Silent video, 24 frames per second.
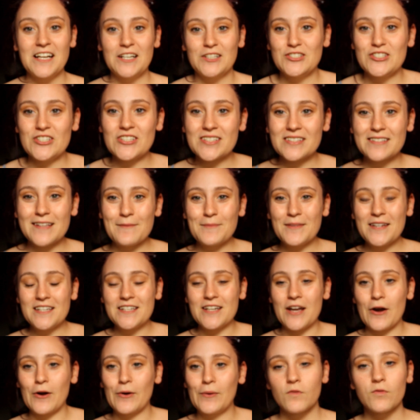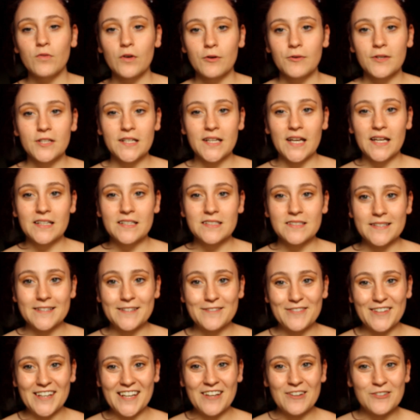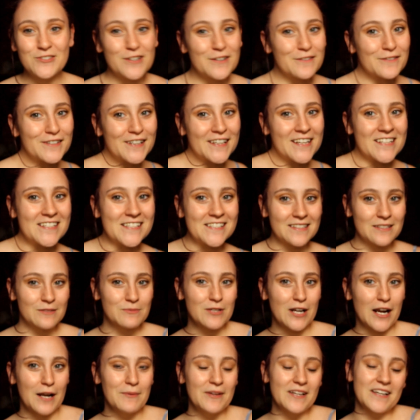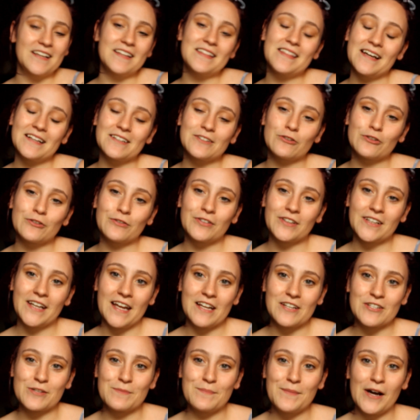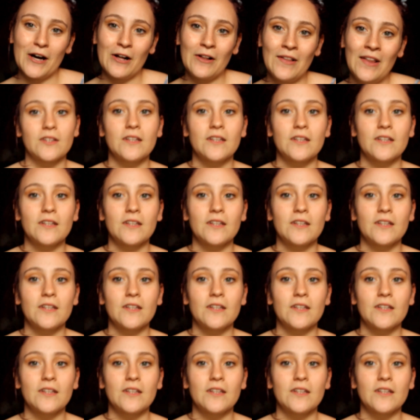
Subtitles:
Just let me know. Before we get into the video, don't forget to subscribe and hit that notification bell.